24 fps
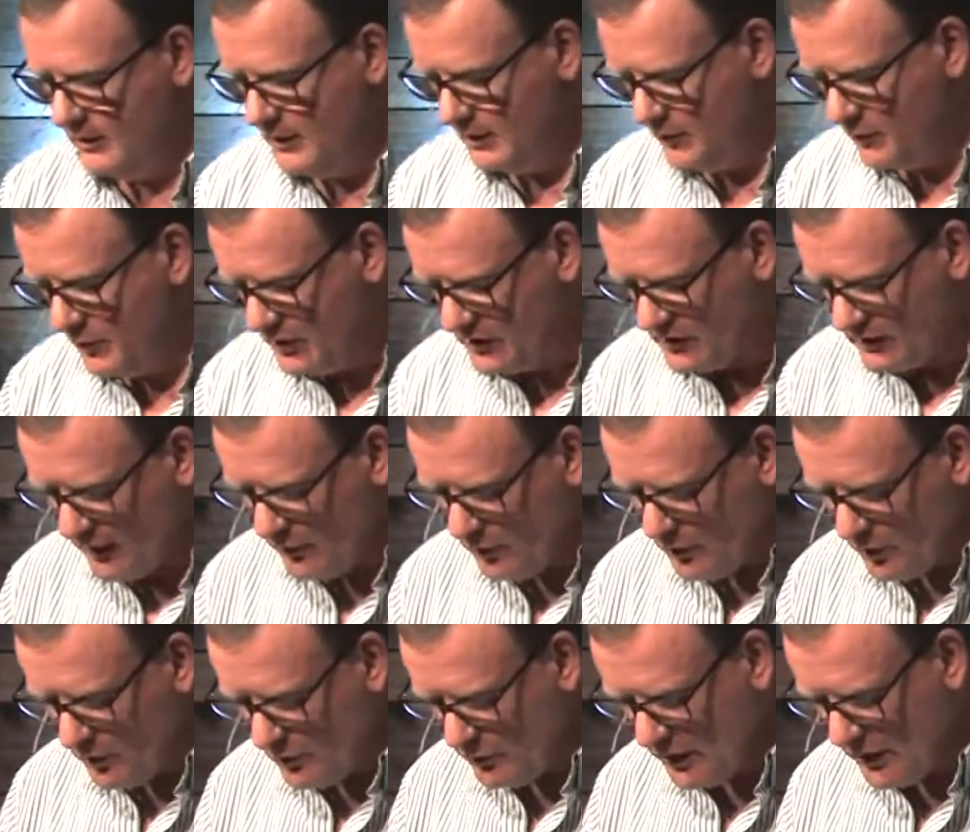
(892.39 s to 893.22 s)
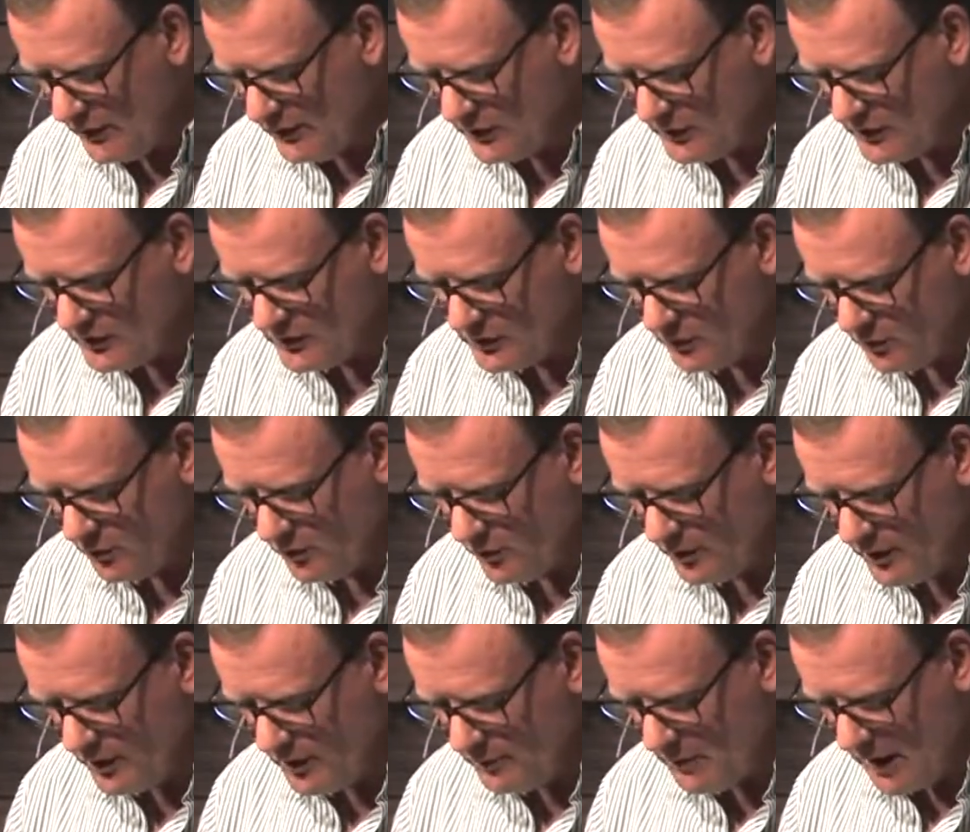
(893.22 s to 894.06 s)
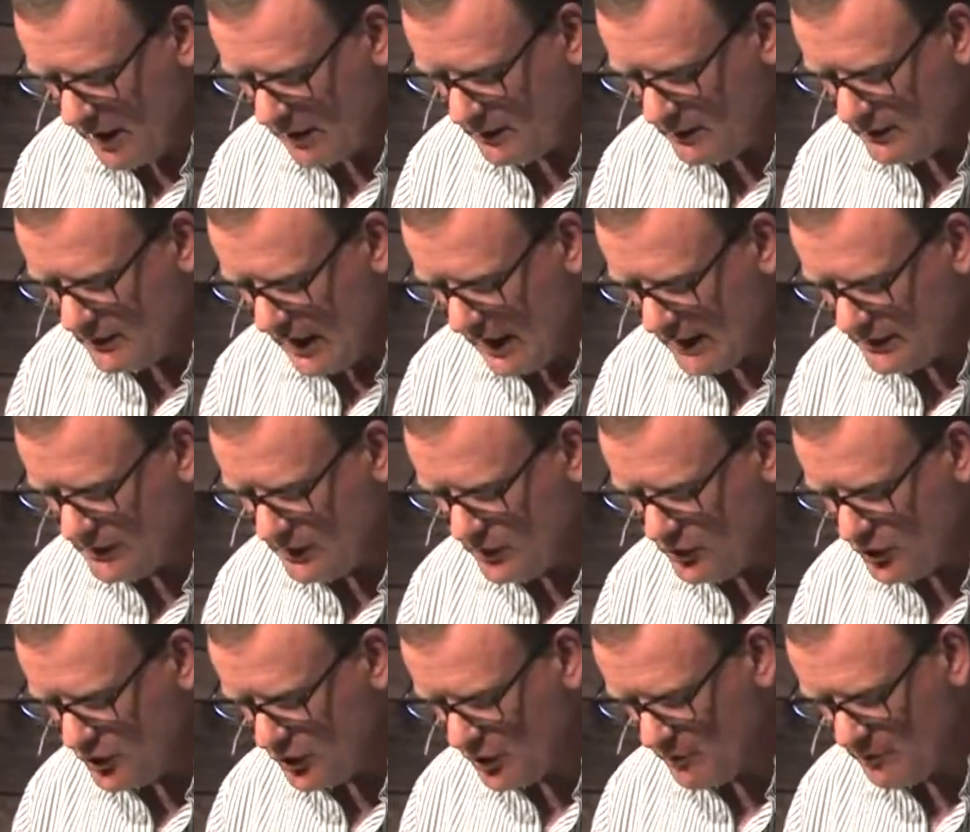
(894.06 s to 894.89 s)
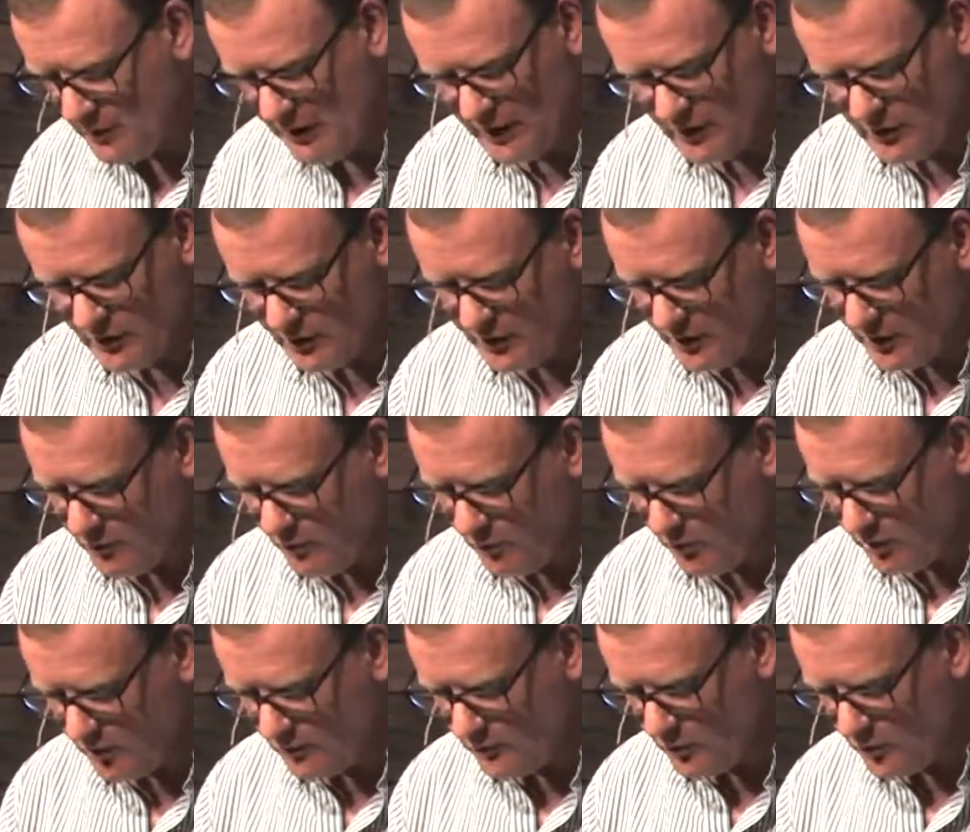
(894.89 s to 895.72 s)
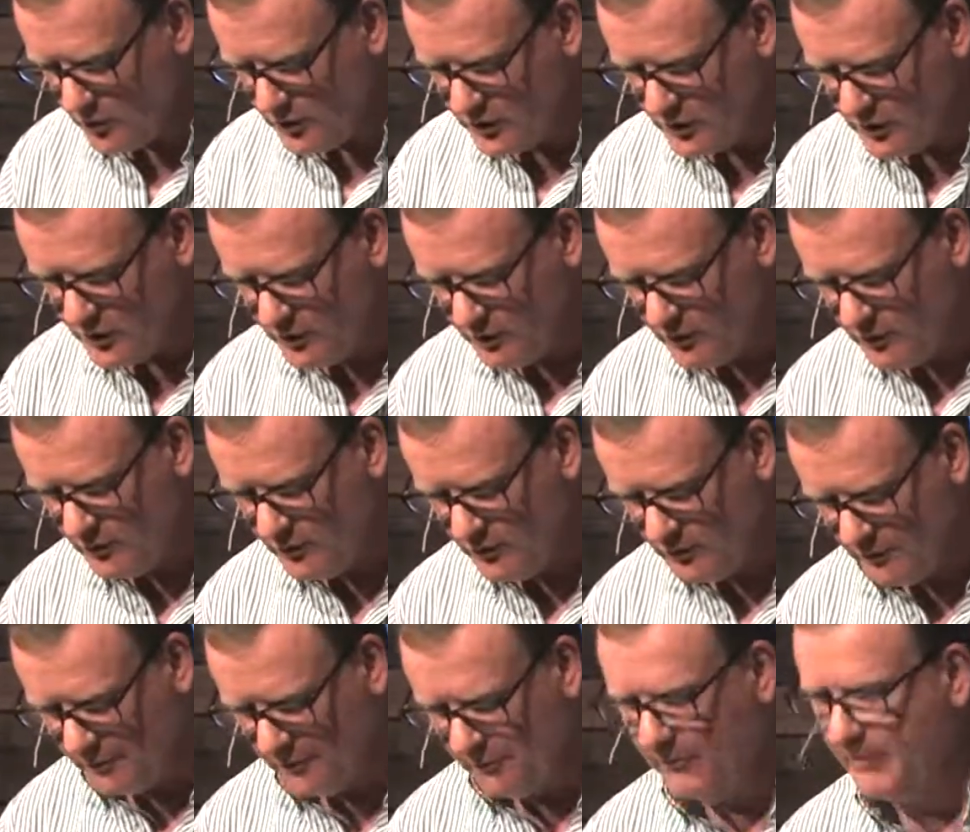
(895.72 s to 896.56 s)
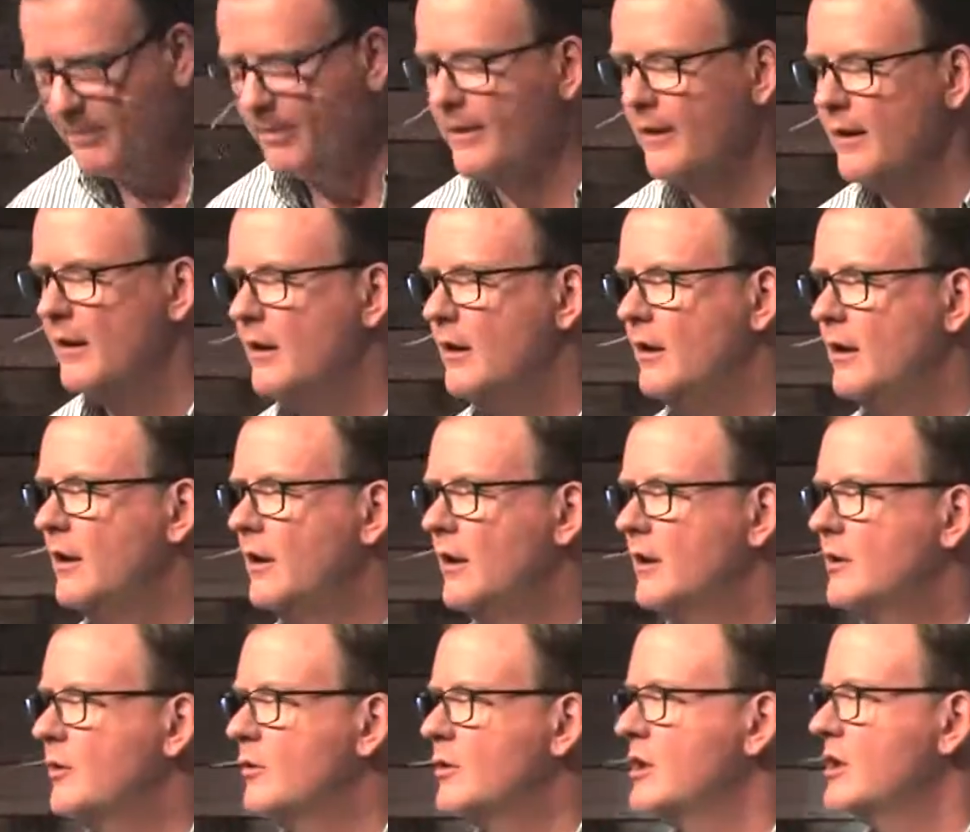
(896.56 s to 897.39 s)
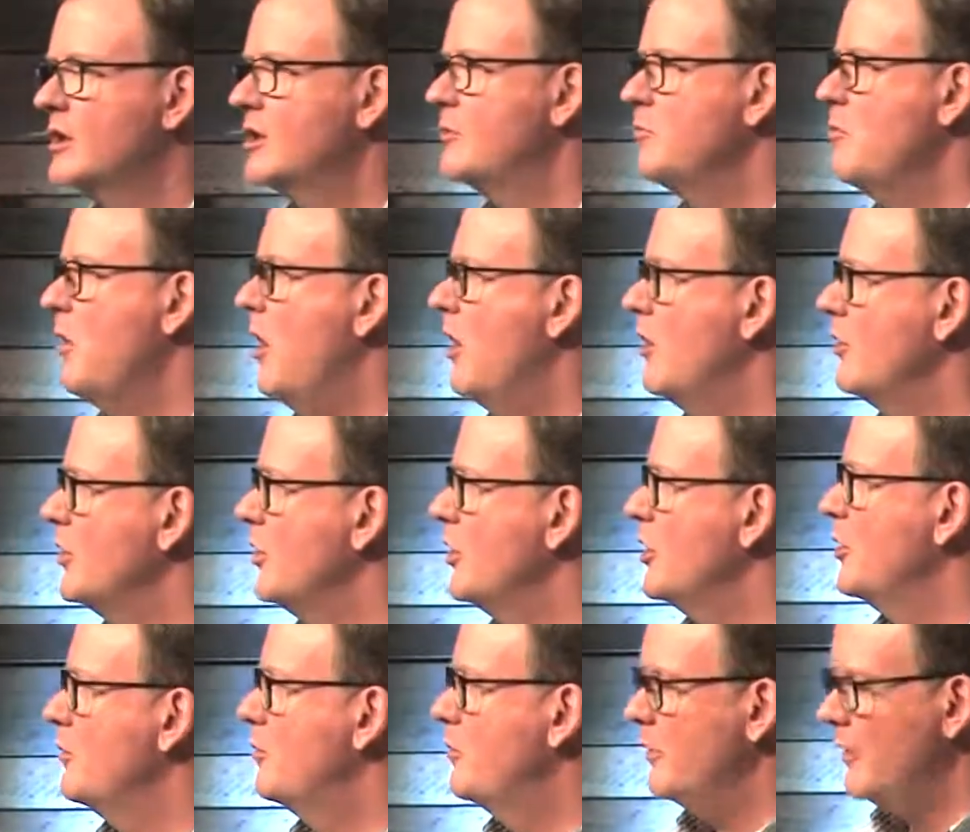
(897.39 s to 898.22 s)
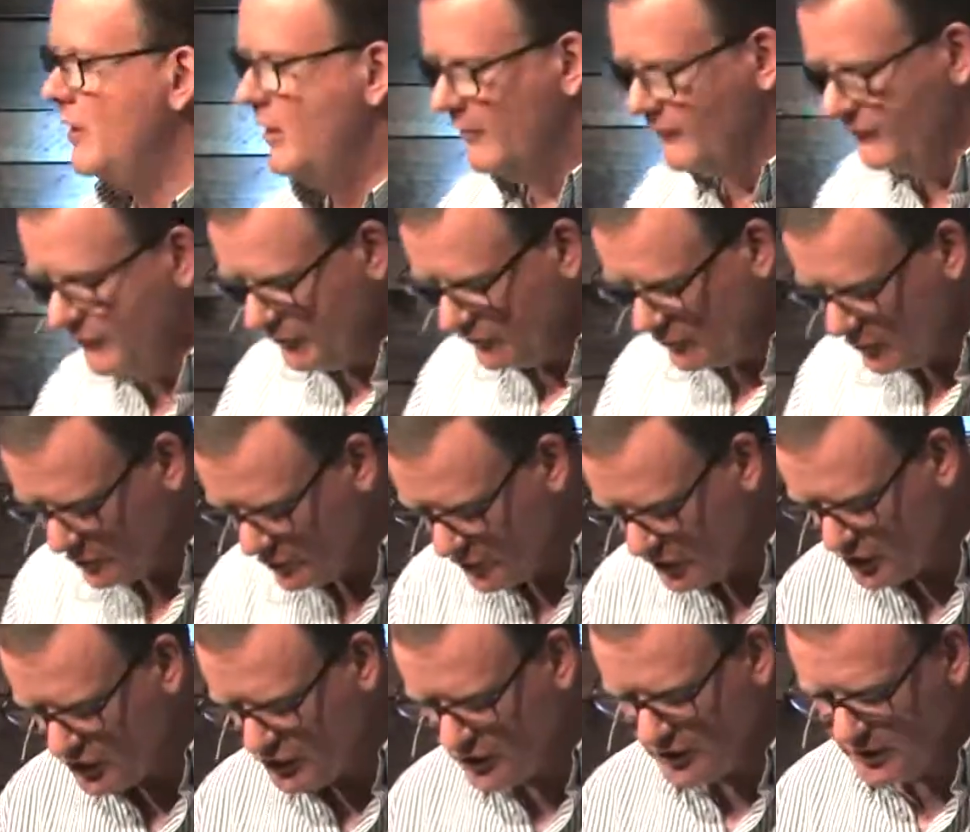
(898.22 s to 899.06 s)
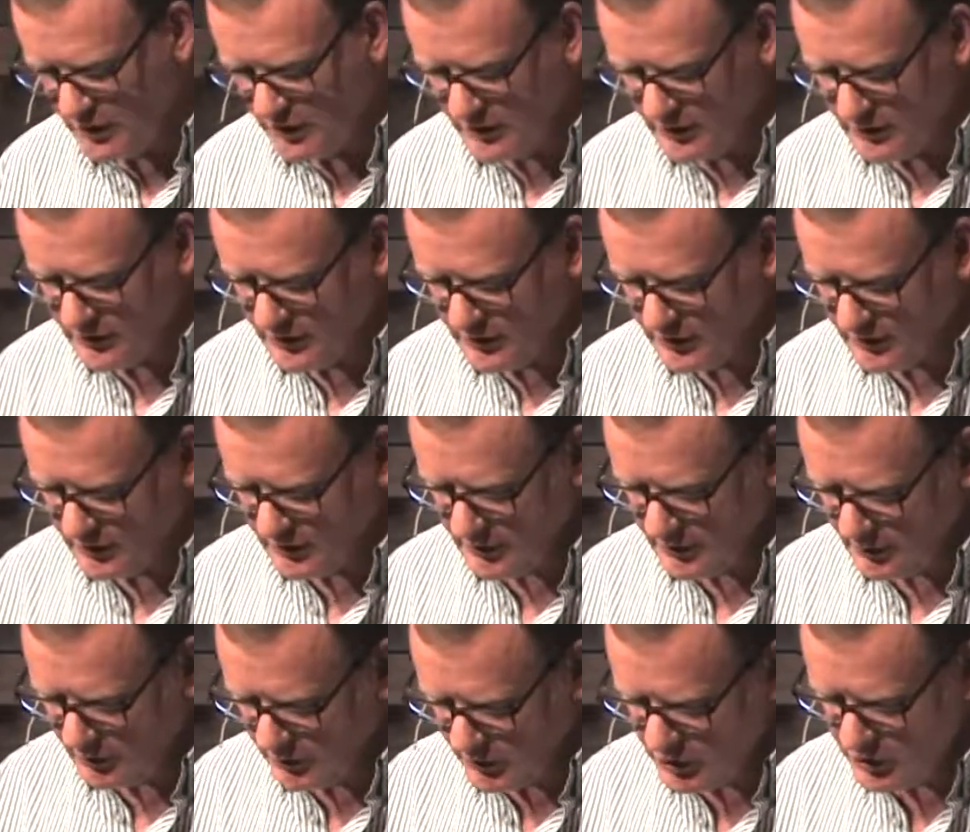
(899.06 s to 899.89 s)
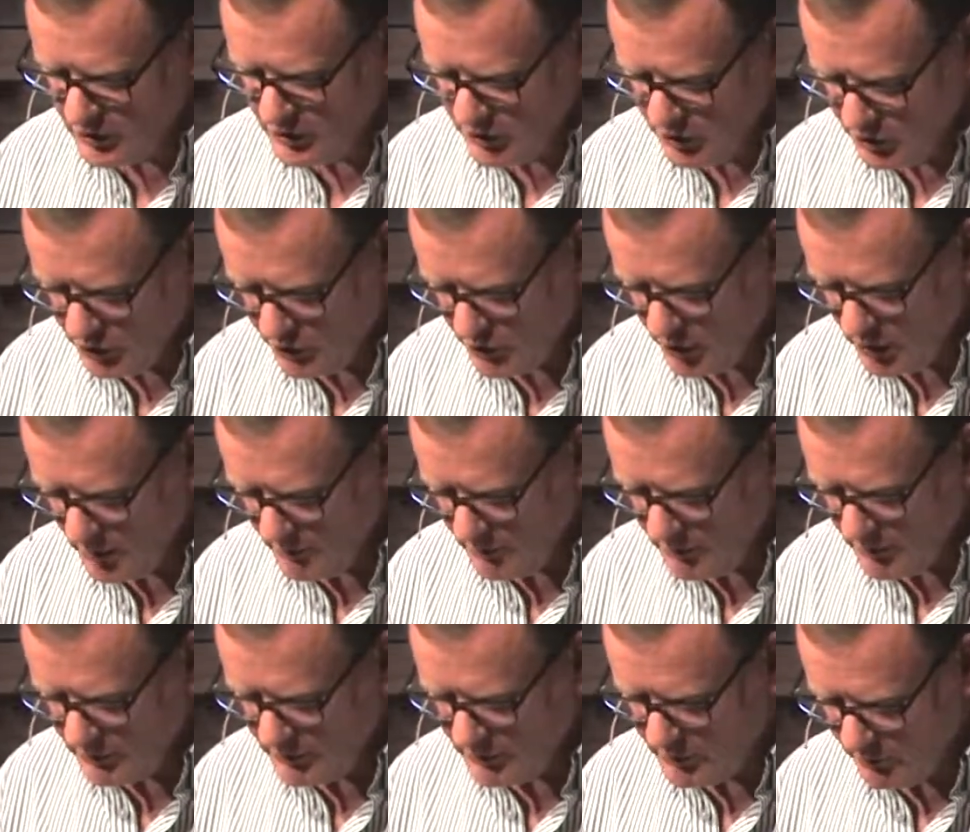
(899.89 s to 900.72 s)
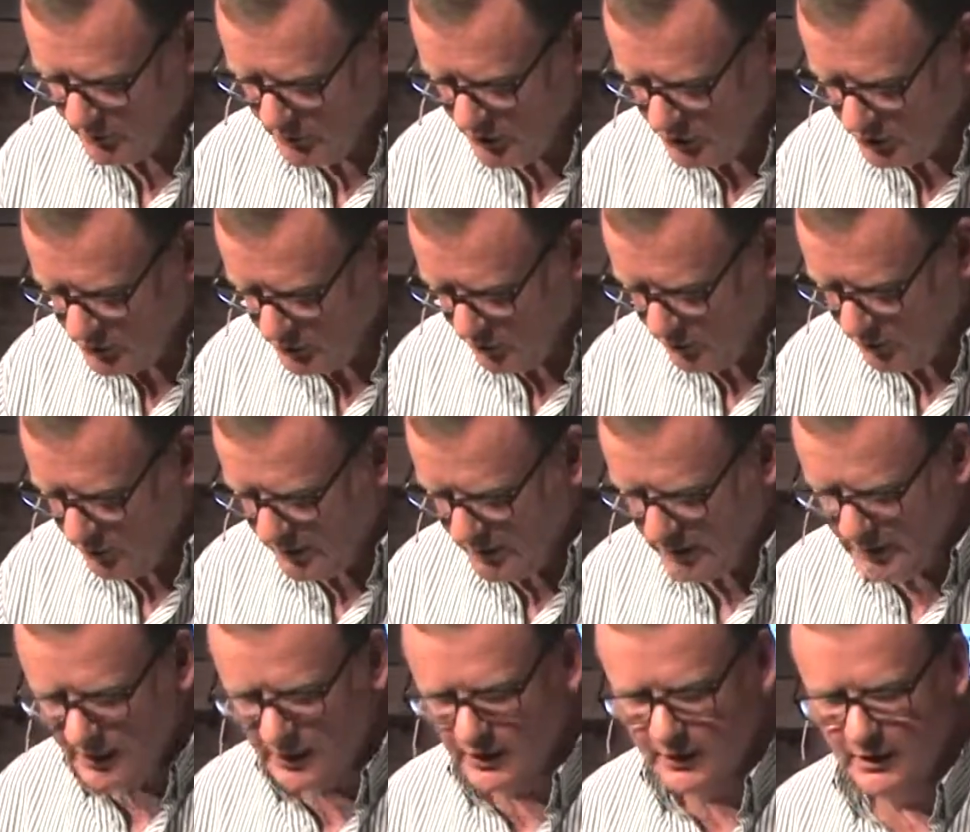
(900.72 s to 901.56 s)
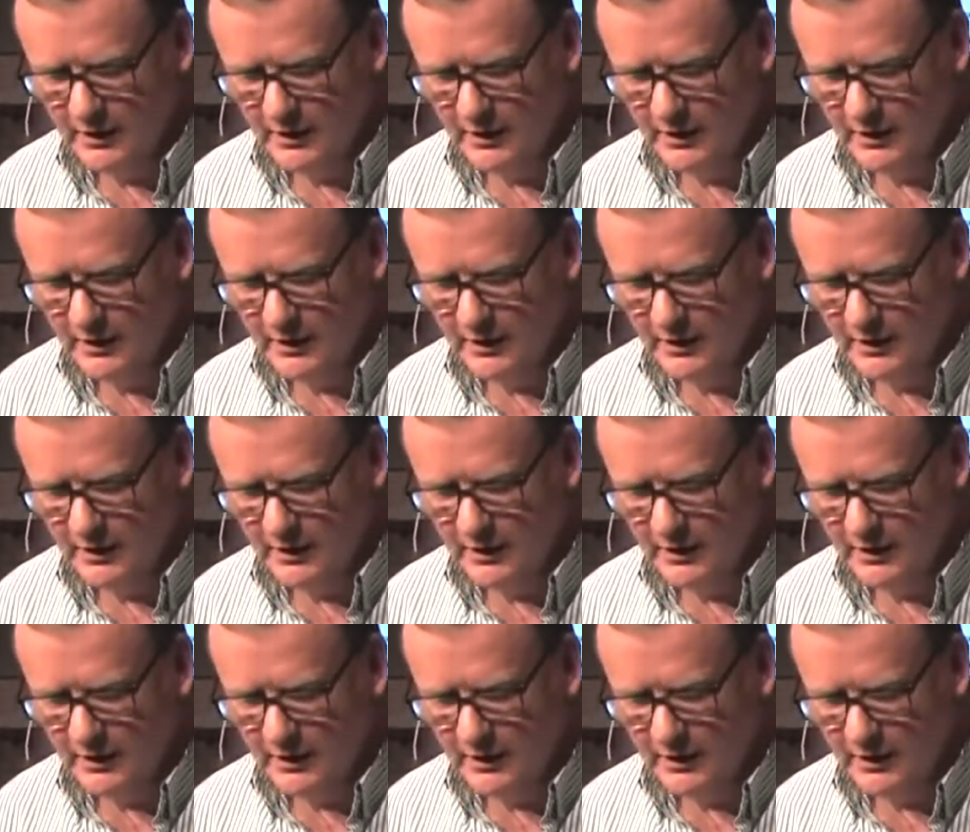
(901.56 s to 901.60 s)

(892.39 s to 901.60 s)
Recently read this story about in Nazi Germany during World War II, there was a small group of Christians, Christian Germans, who enjoyed